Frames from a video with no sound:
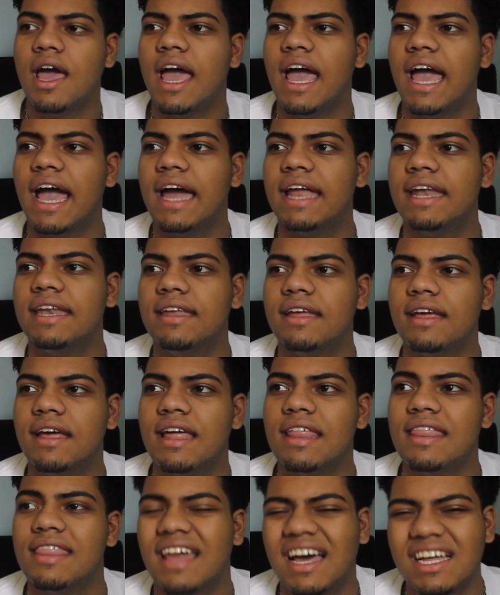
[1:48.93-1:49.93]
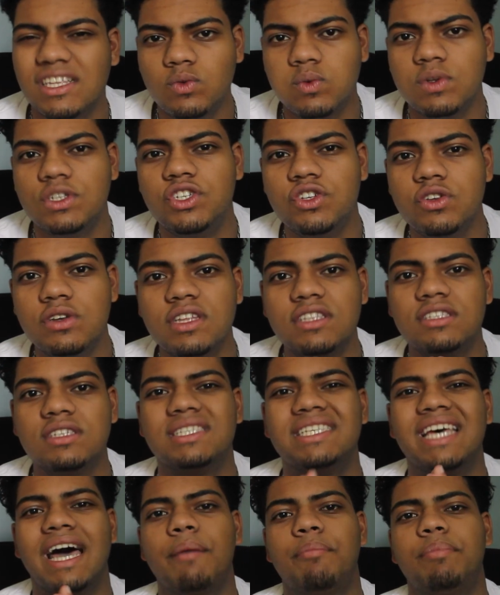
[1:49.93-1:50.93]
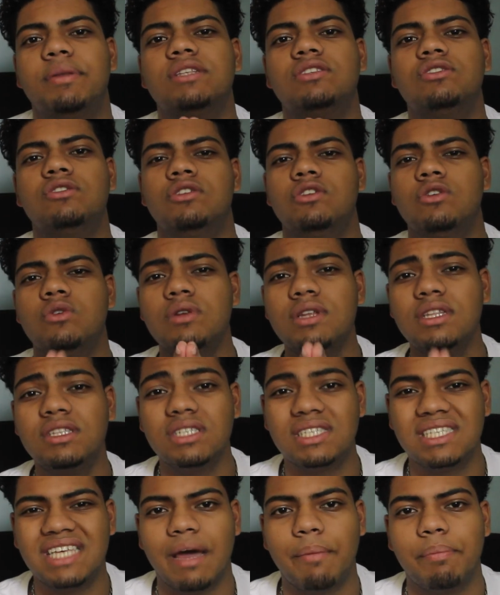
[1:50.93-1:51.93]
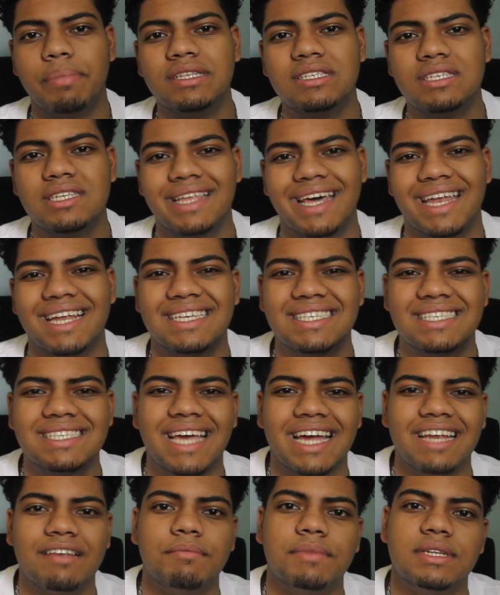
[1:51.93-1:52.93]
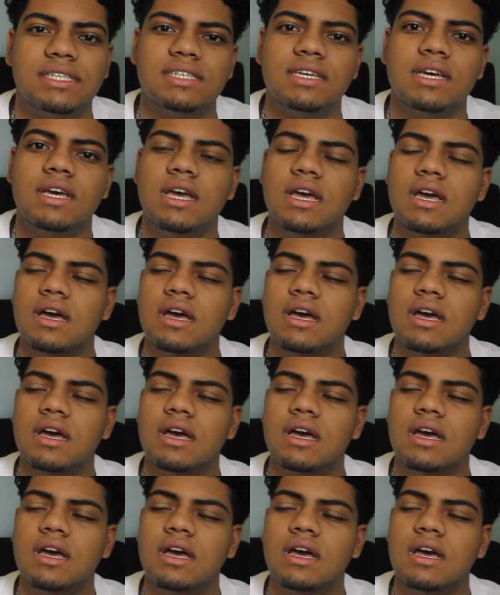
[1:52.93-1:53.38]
And that's what you need to tap into. You need to tap into that excitement.